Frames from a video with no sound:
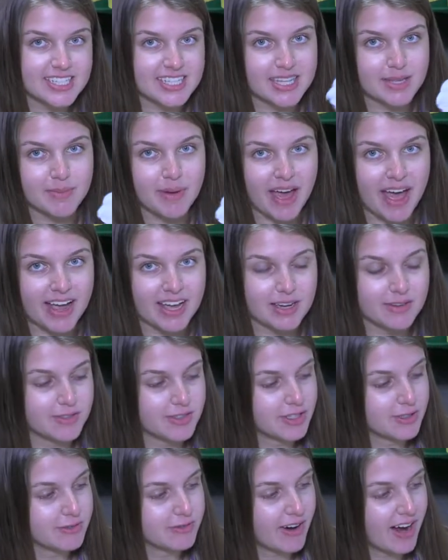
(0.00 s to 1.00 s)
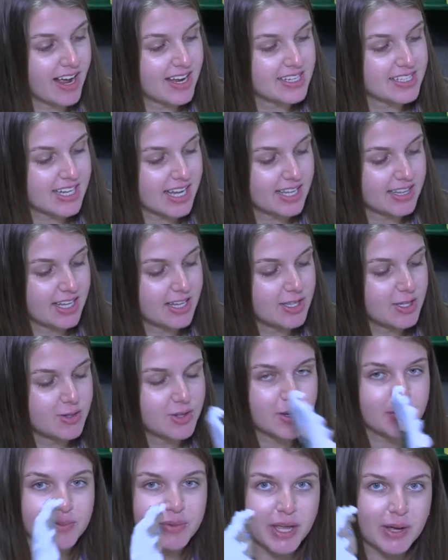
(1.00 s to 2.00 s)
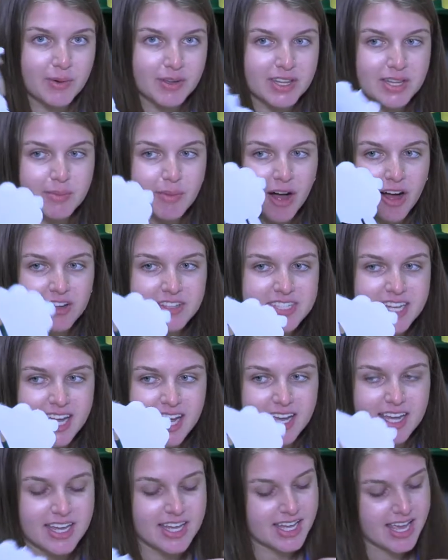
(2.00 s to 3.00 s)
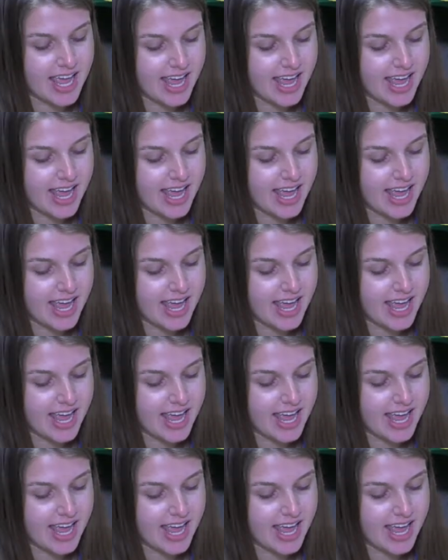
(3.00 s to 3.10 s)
to the back of your friend and then you can play with him all day.